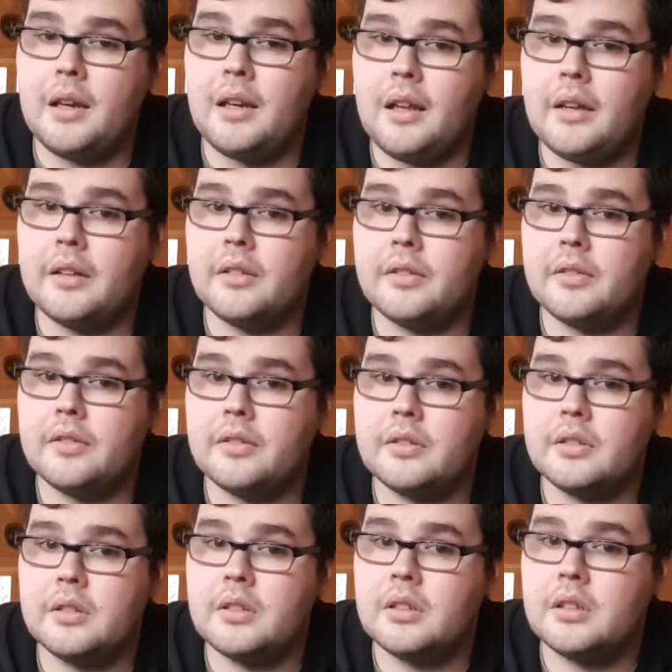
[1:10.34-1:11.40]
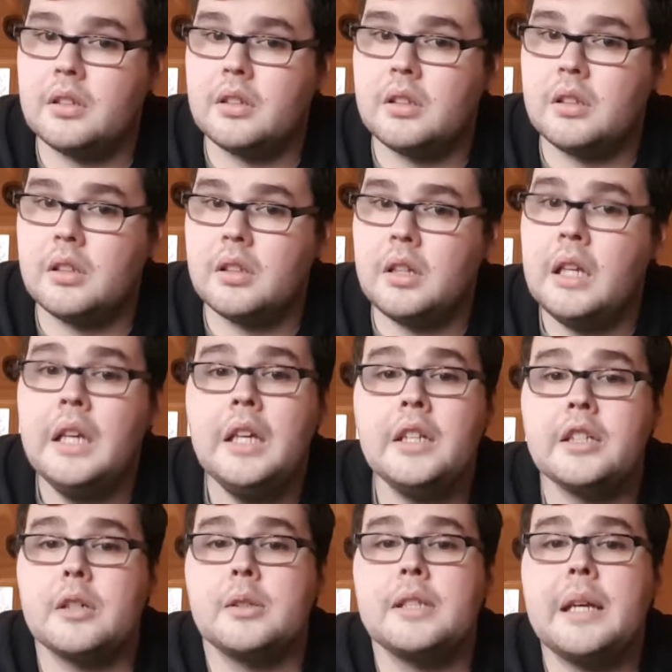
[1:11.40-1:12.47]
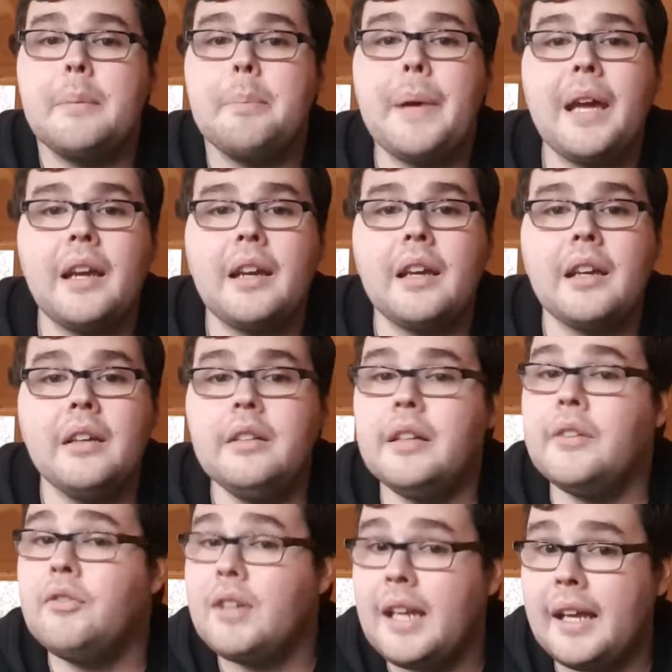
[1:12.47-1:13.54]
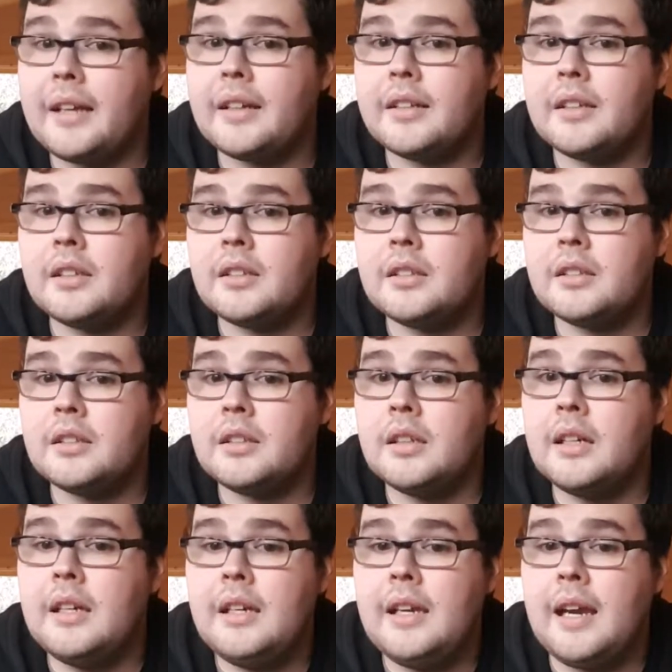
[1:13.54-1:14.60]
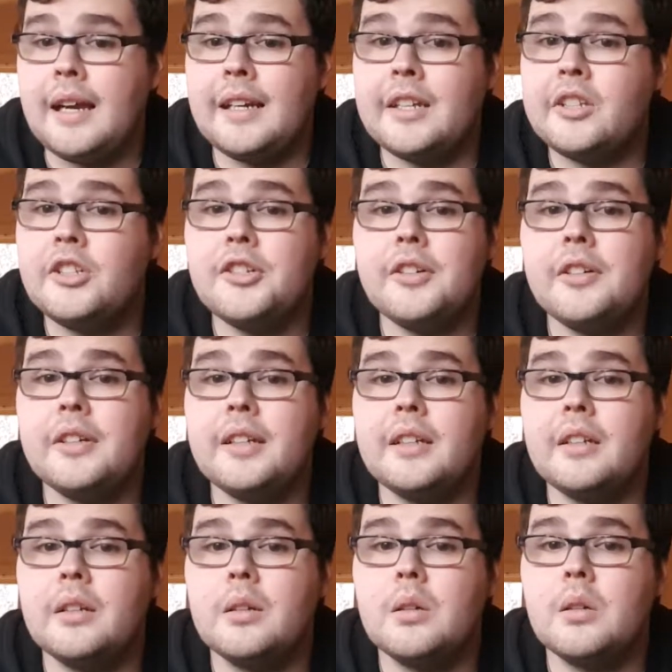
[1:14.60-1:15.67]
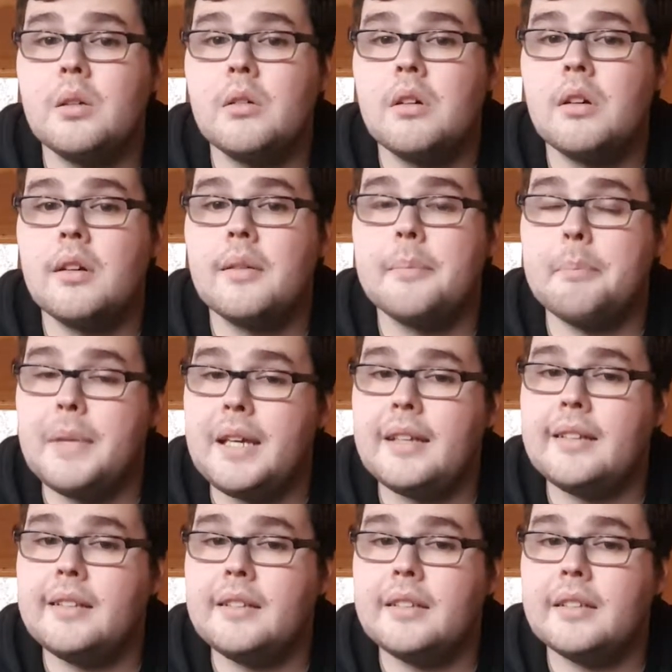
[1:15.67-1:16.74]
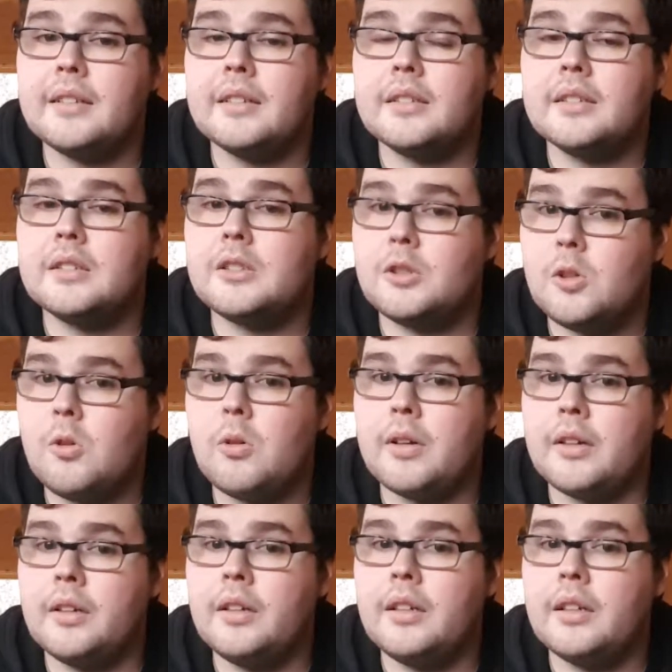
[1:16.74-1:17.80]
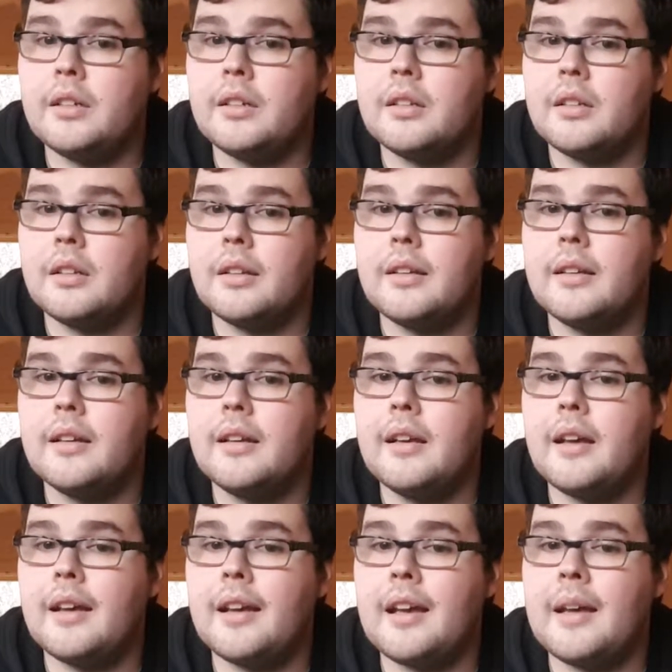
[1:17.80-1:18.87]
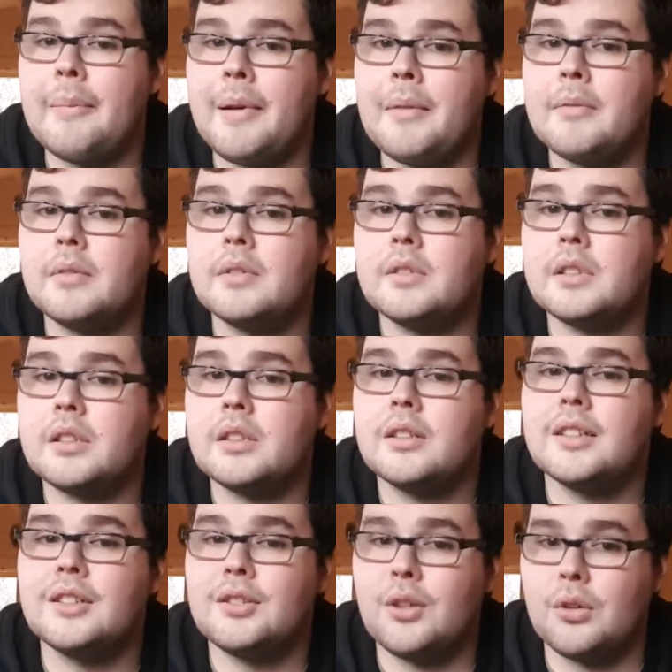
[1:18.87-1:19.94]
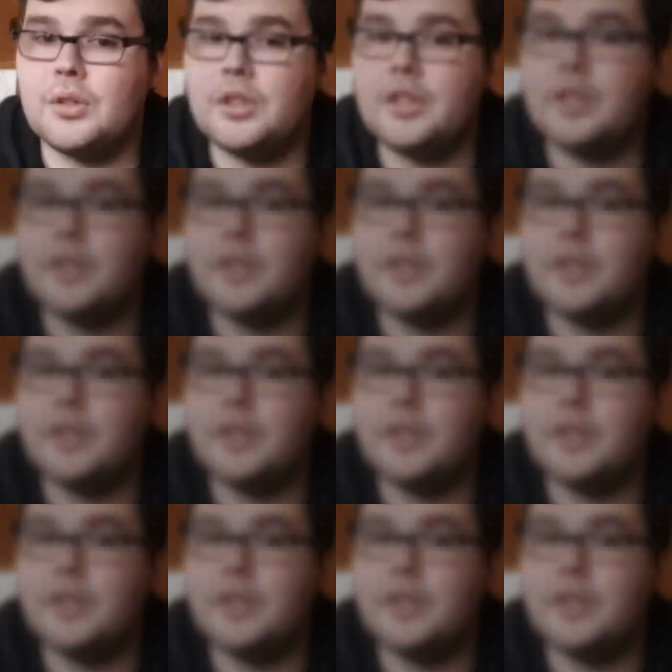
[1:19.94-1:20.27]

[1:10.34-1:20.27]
life. So sit back and relax and enjoy me talking about Doctor